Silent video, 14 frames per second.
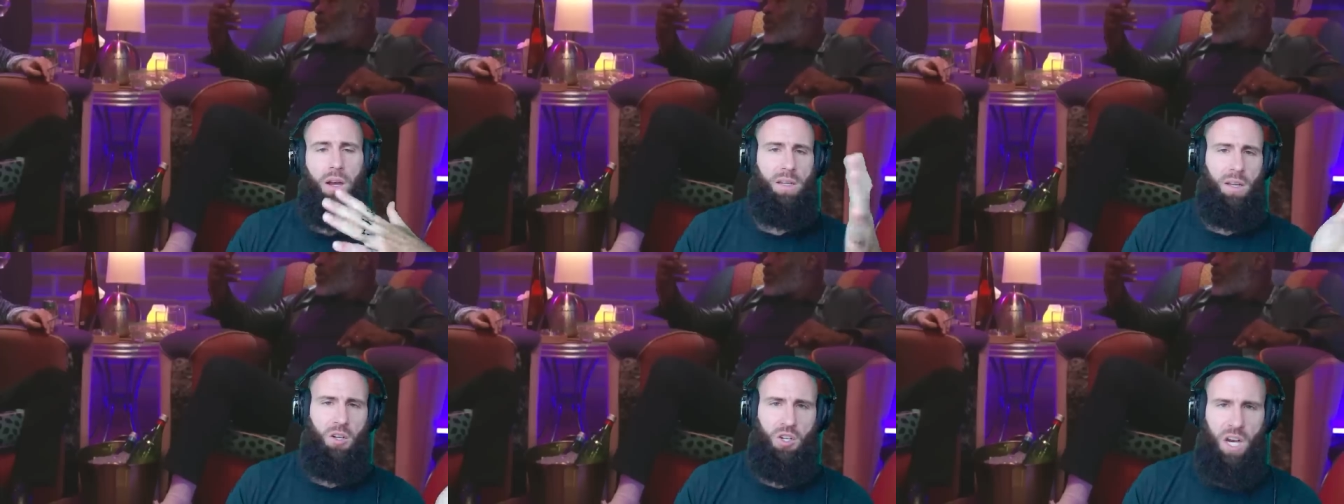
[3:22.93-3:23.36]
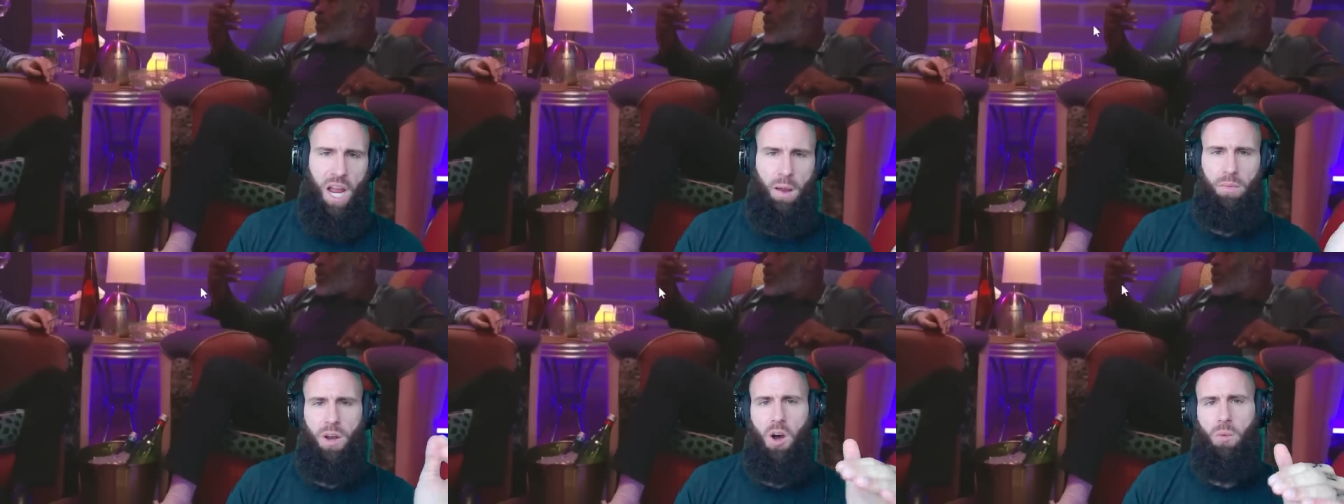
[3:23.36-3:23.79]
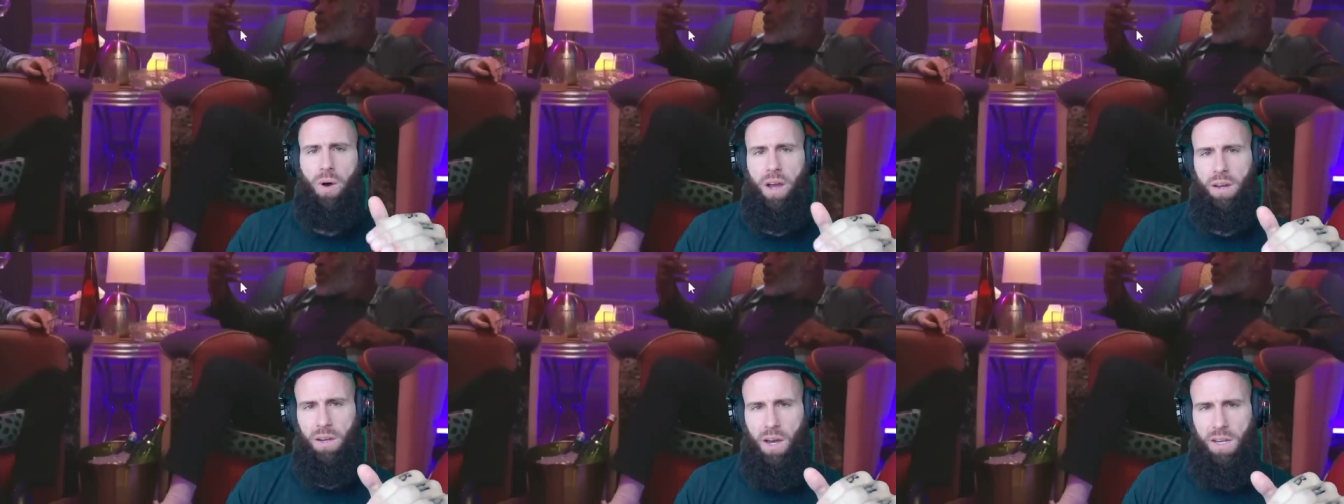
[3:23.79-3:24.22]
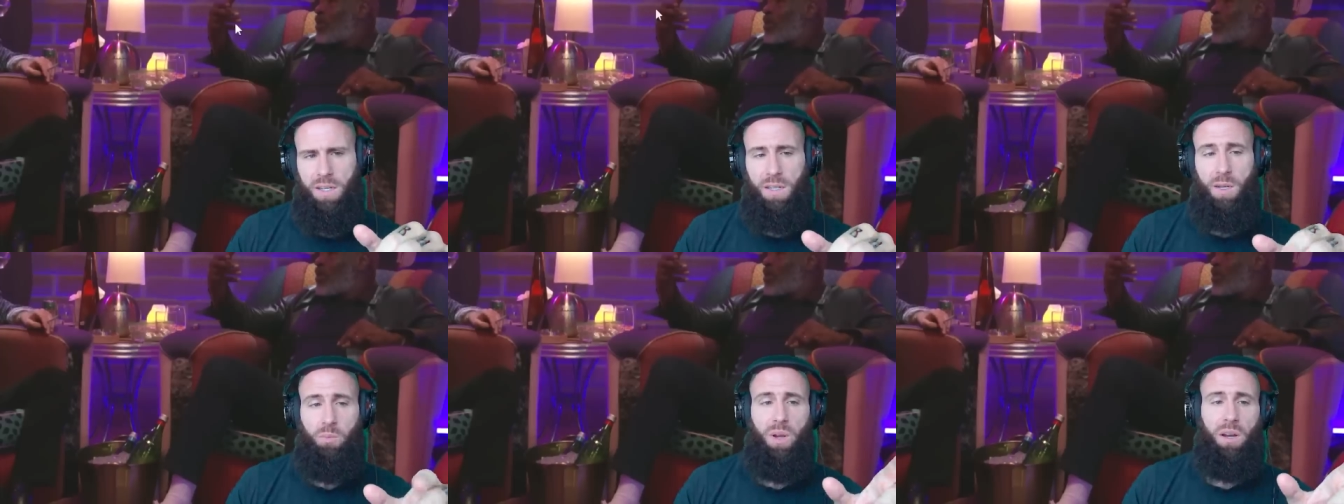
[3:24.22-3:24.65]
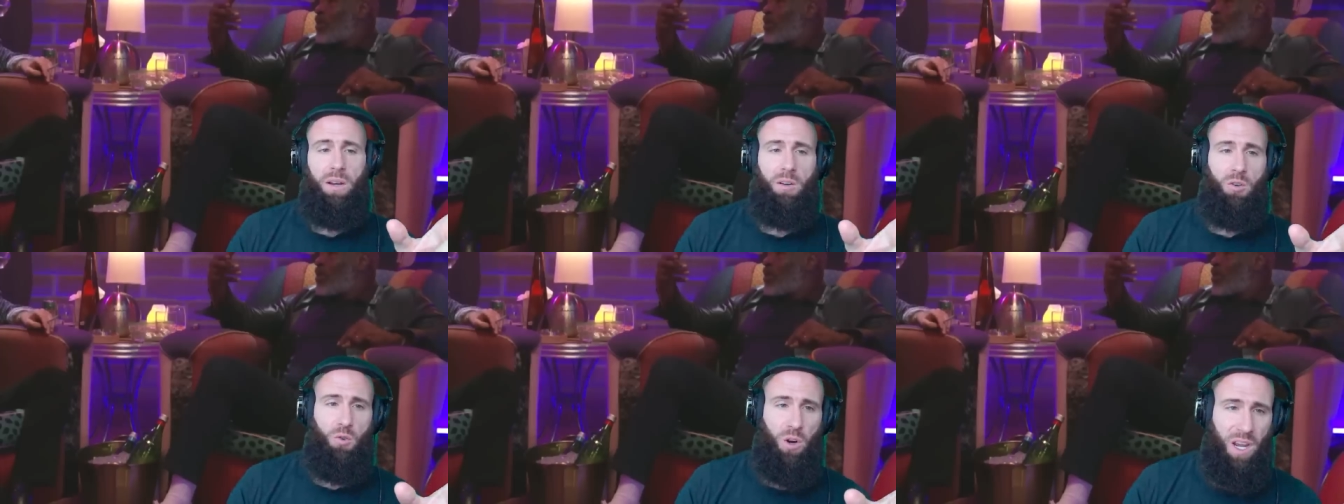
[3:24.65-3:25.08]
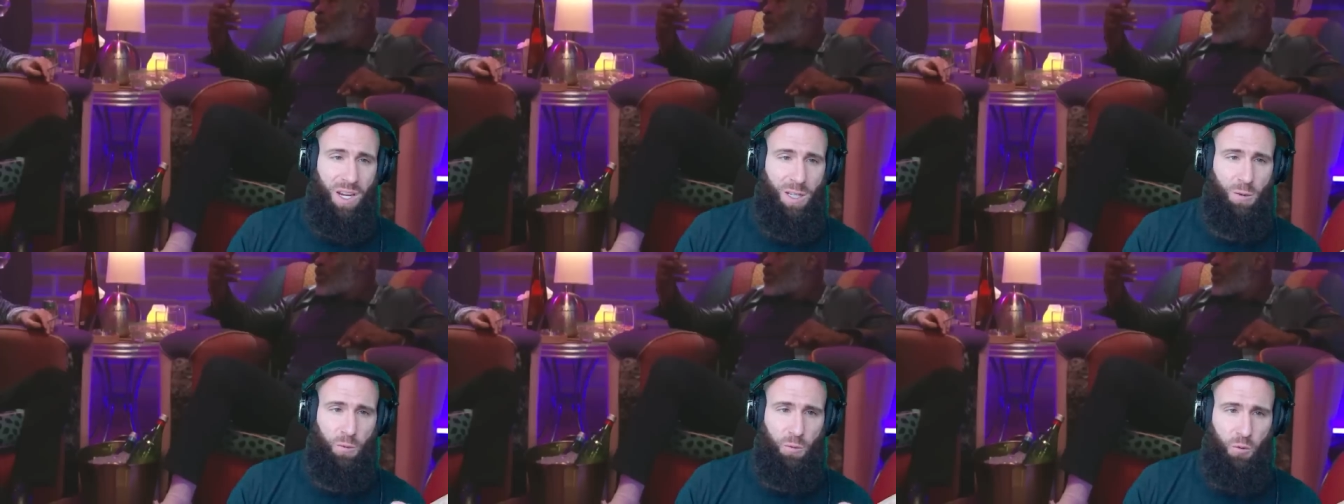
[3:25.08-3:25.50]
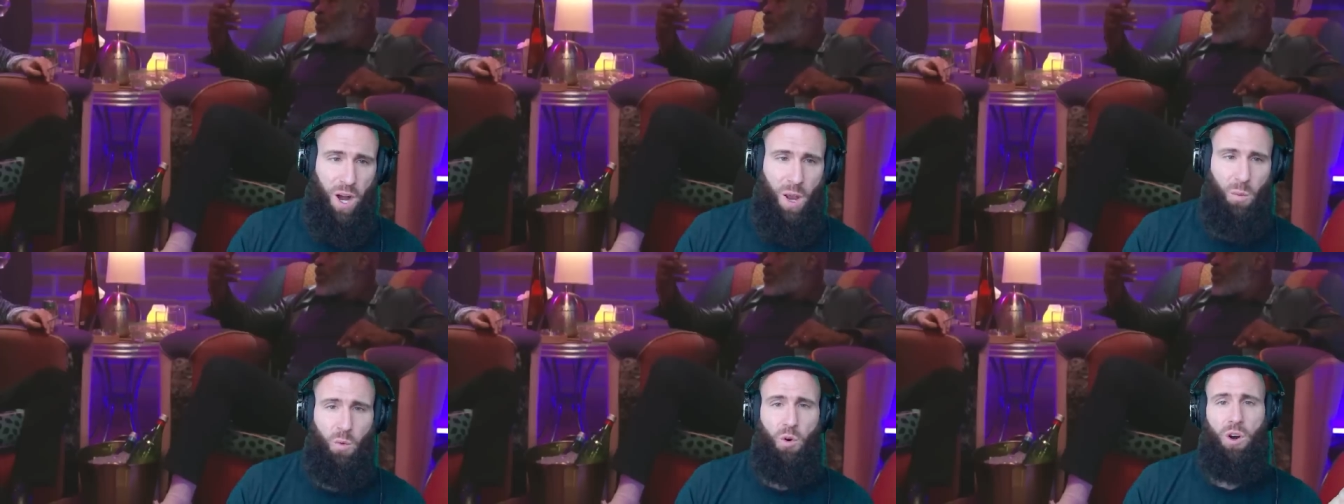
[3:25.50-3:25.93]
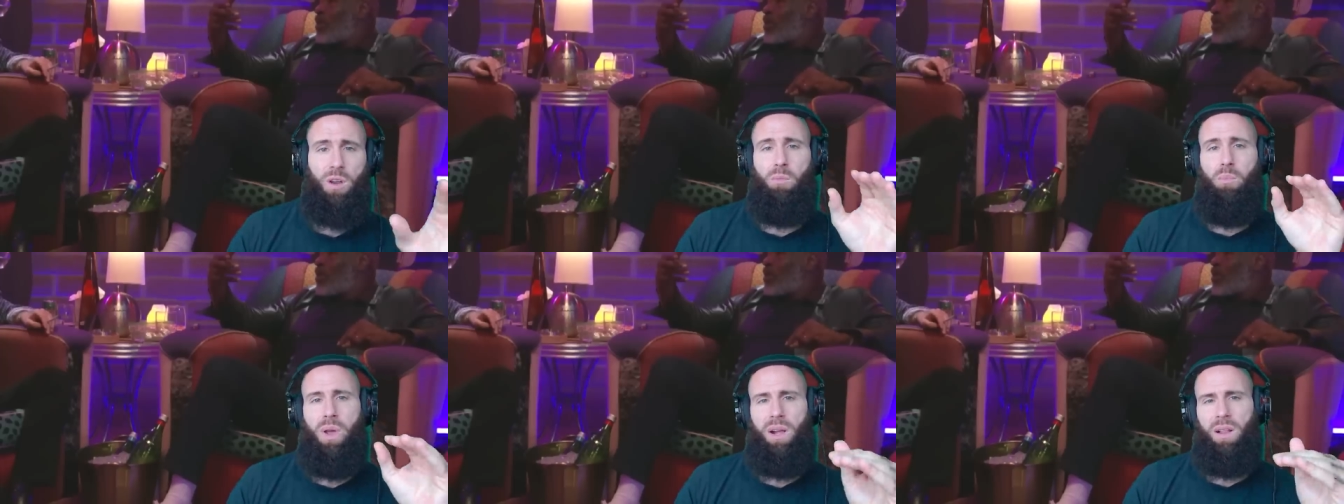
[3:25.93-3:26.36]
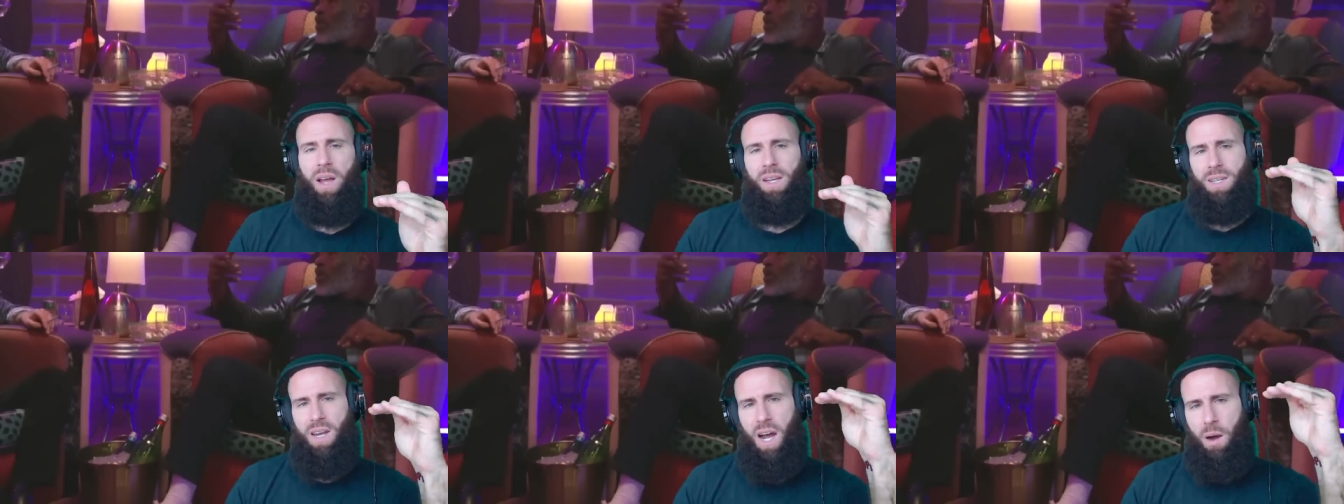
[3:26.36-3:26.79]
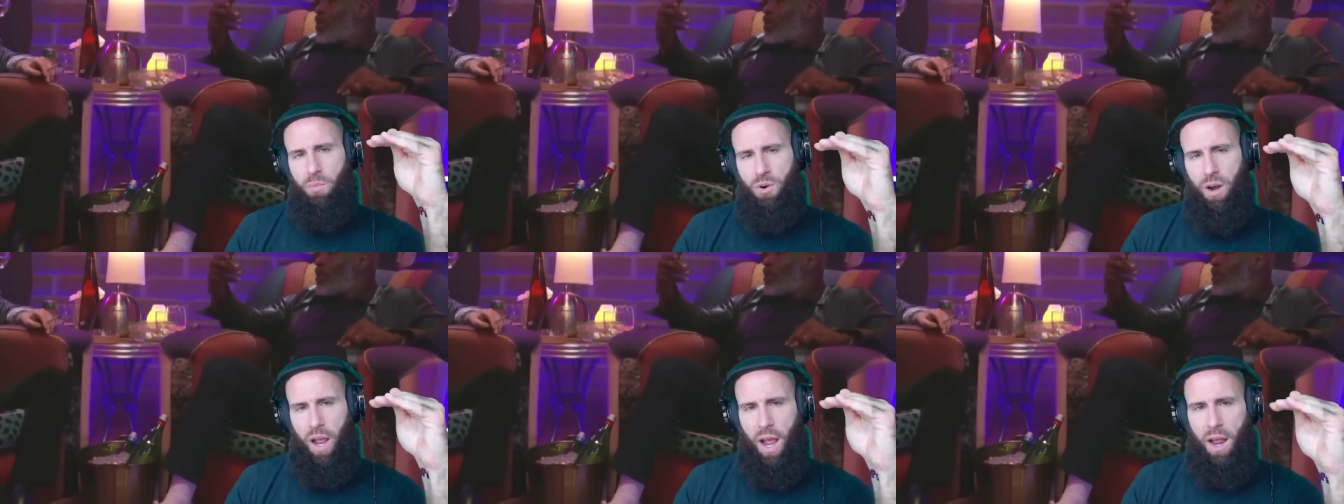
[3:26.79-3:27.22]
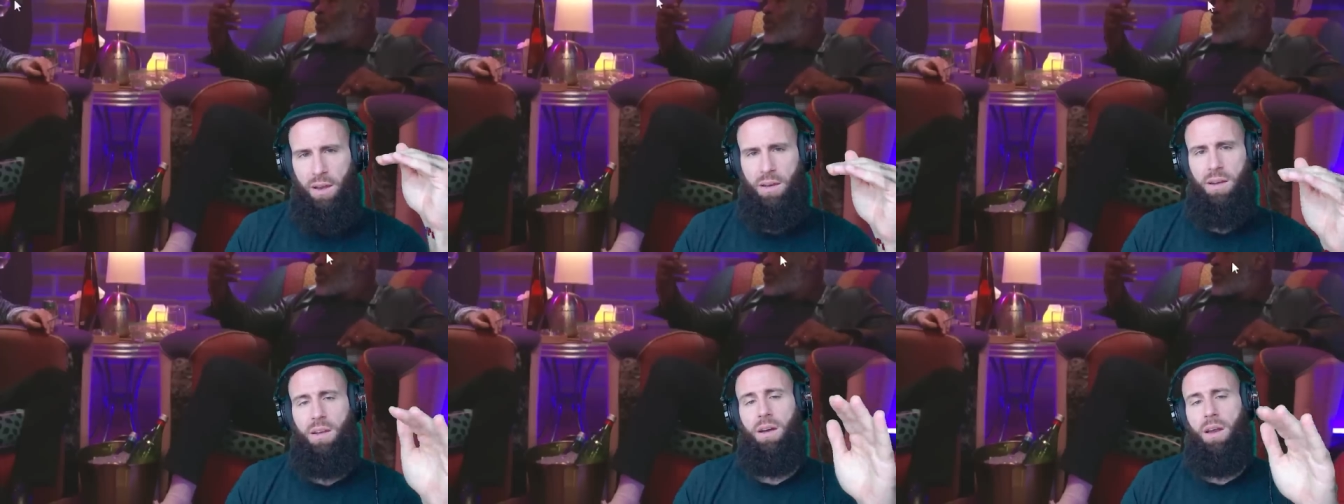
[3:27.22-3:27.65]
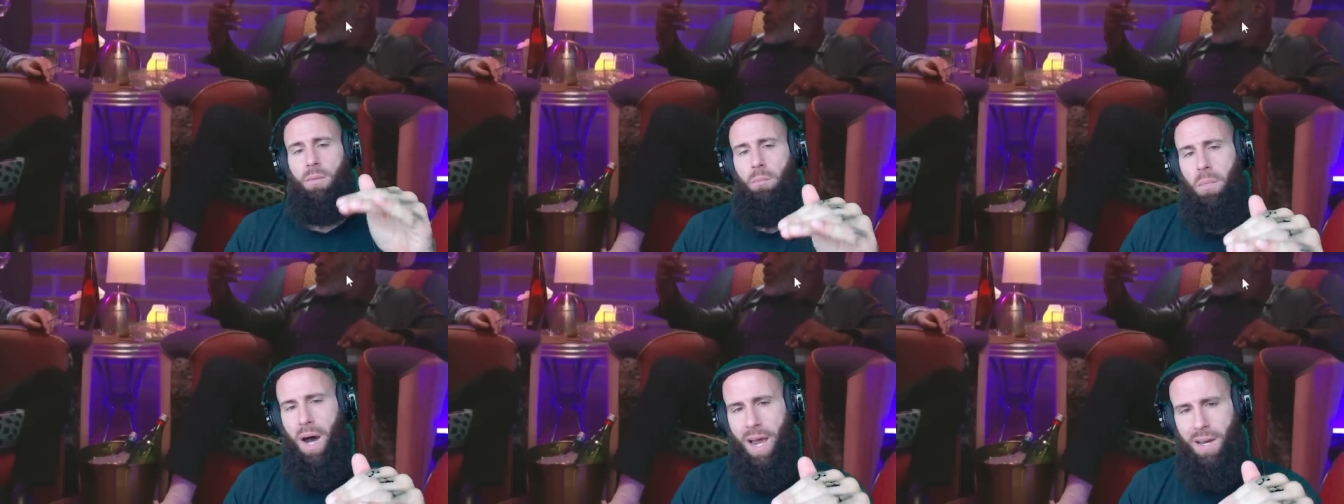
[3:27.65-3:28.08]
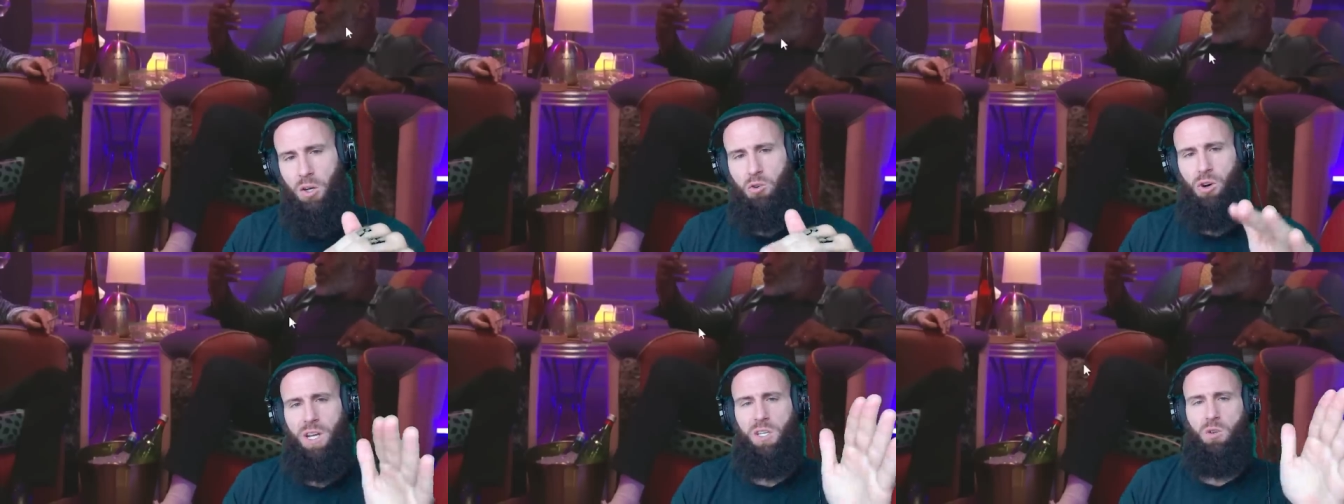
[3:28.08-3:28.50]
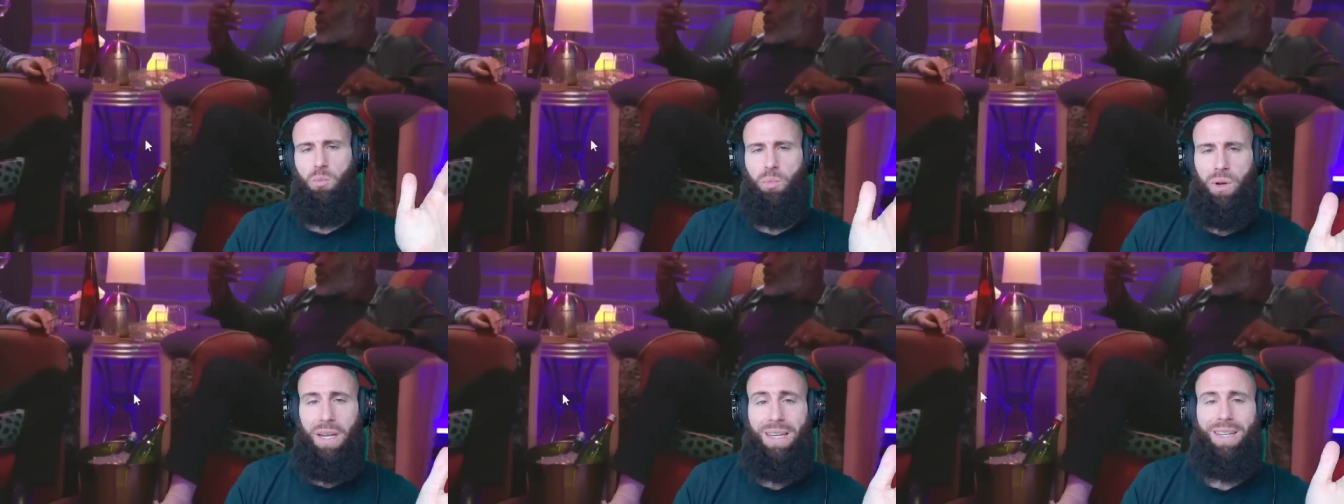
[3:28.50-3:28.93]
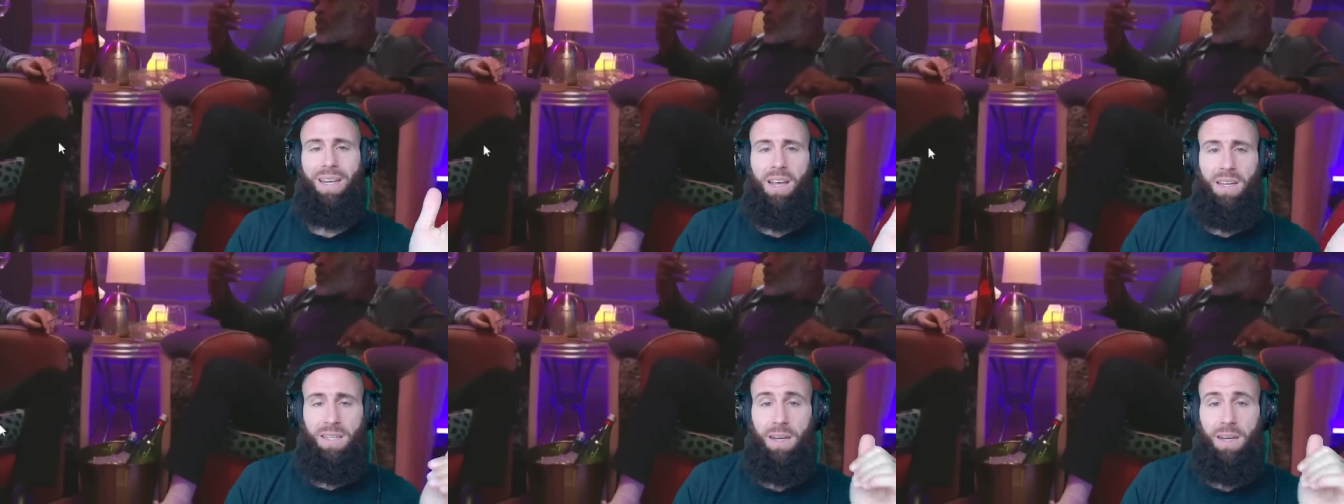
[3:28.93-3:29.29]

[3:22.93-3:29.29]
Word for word: is a shame. Now Mike Tyson's appealing to his framework. Bill has the upper hand here, and Mike tries to please his